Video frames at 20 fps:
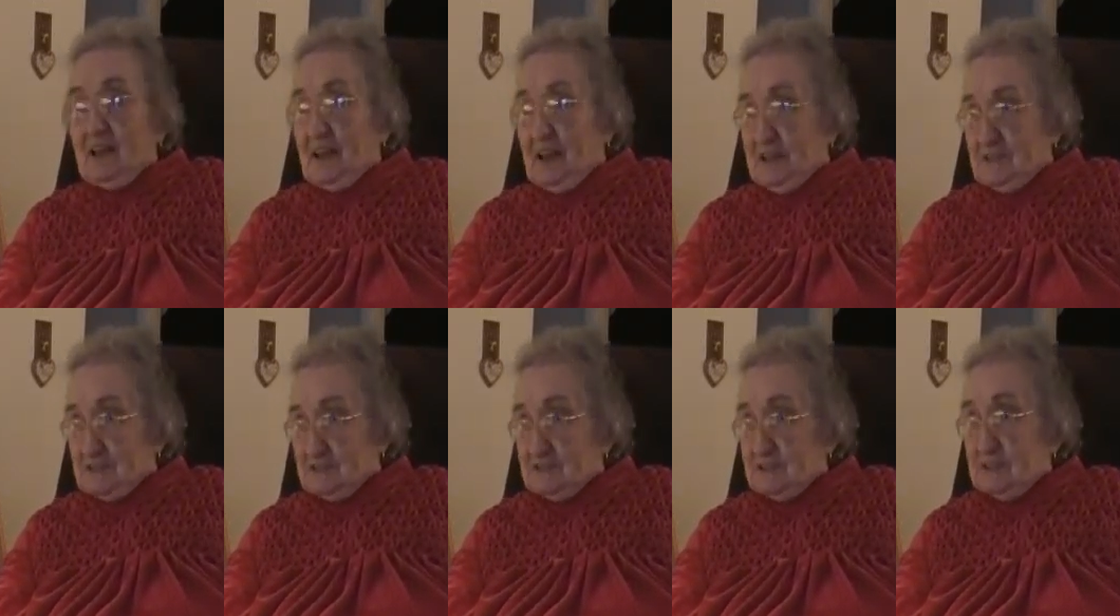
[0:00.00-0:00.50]

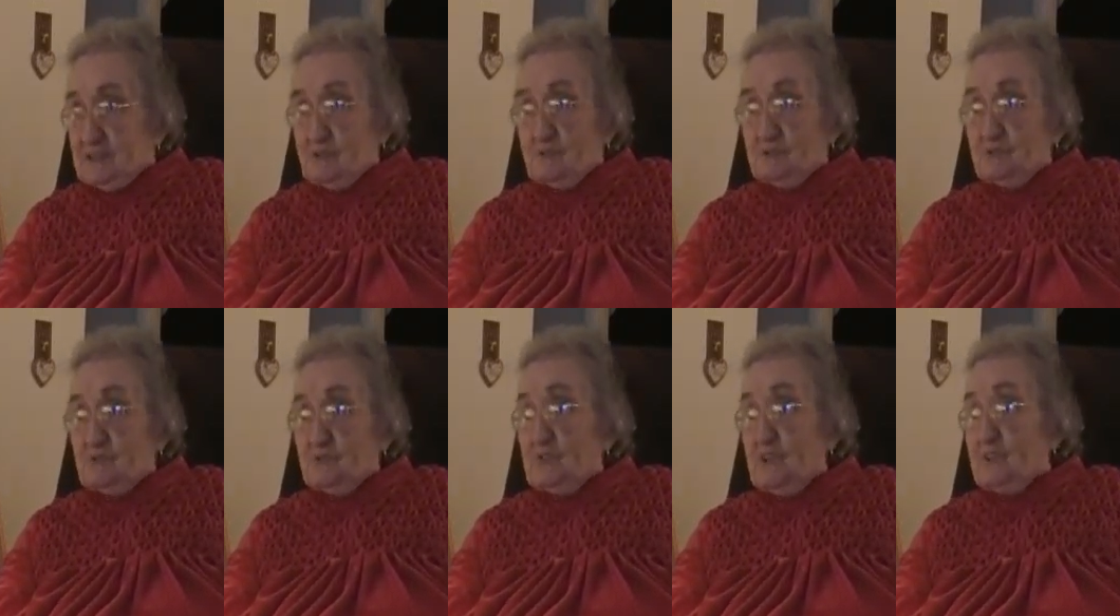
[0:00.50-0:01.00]
And they said he
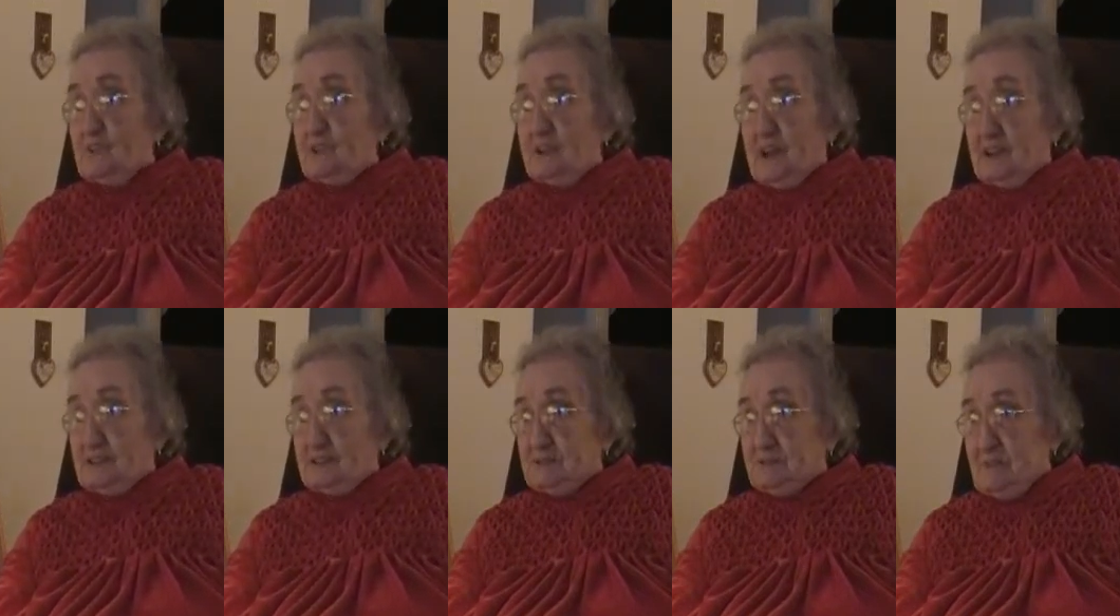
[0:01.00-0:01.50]
was a very
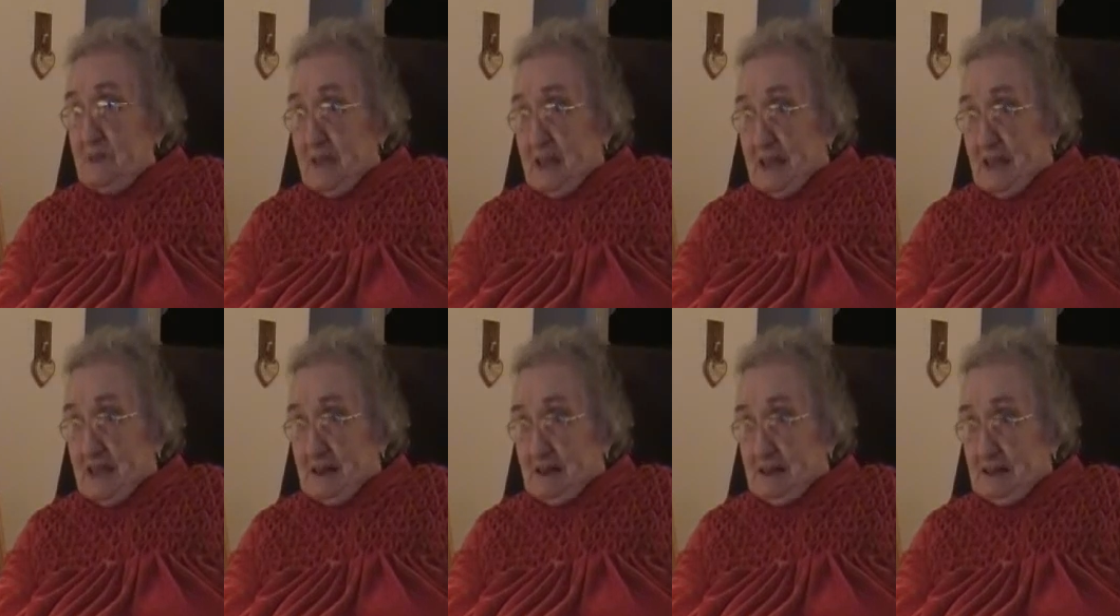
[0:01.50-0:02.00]
nice
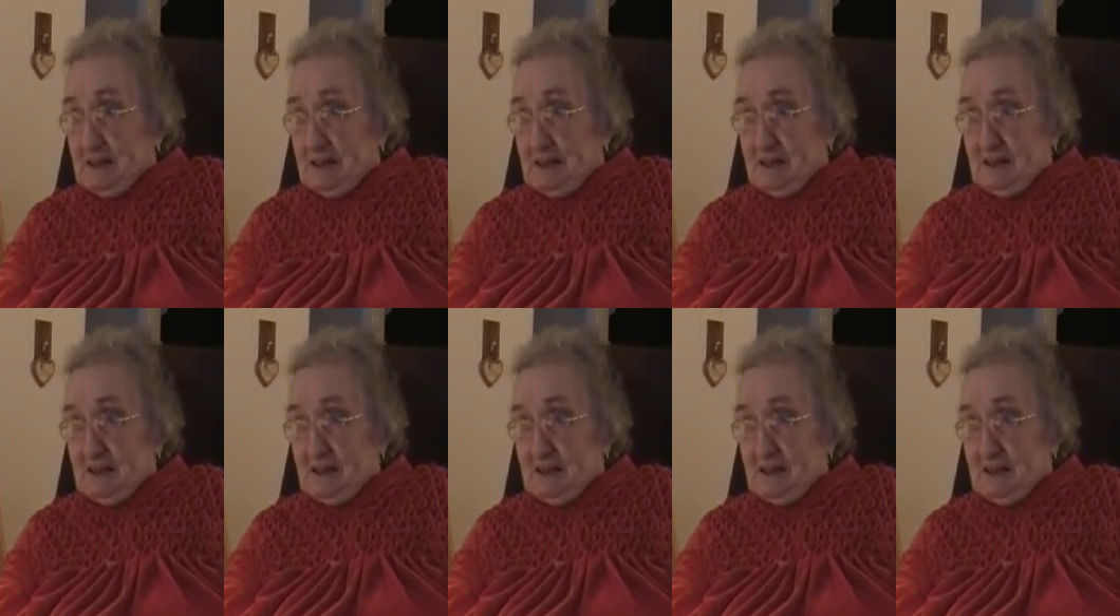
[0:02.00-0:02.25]
man.